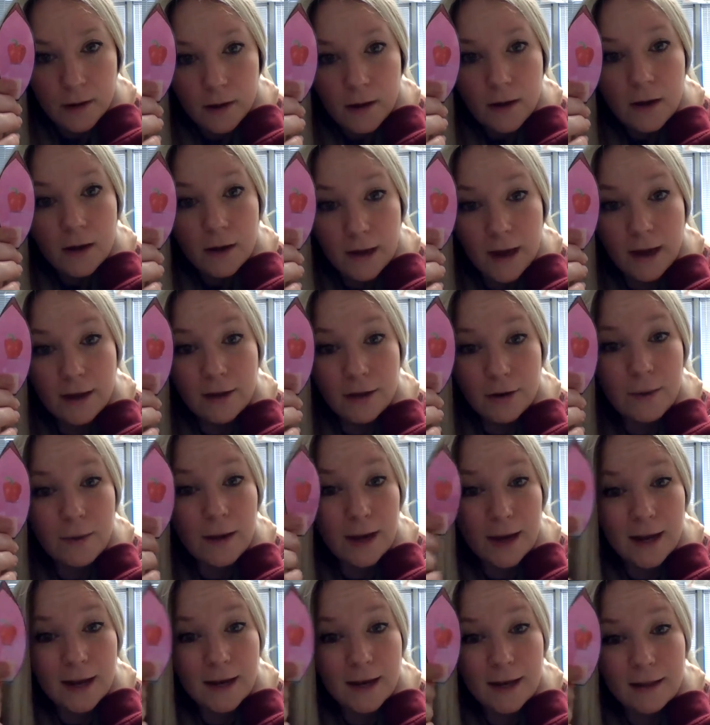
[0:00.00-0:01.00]
Yeah, you
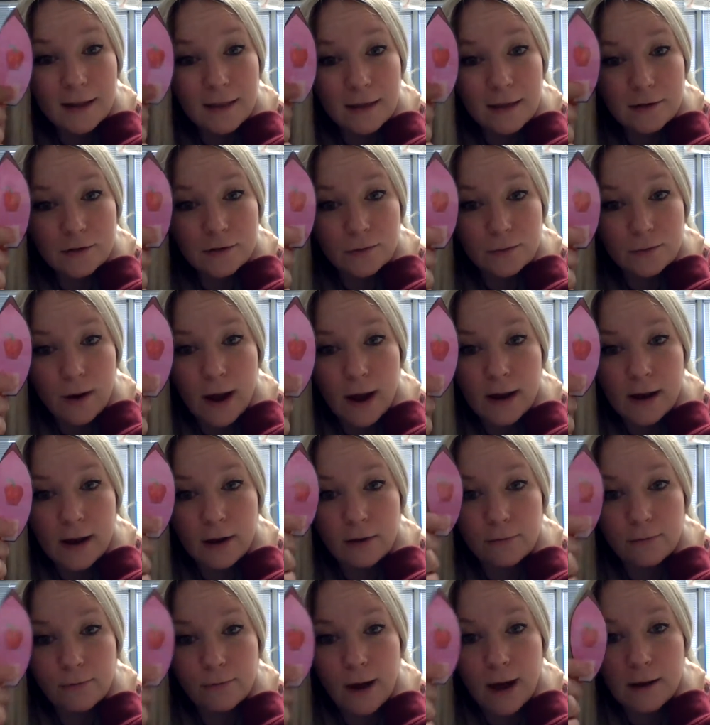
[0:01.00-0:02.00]
eat it, that's right. A
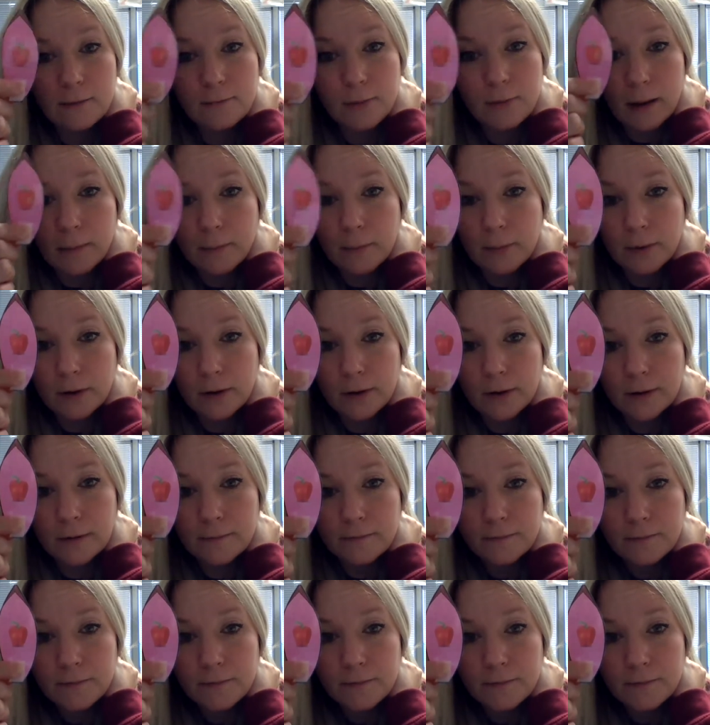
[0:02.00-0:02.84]
red pepper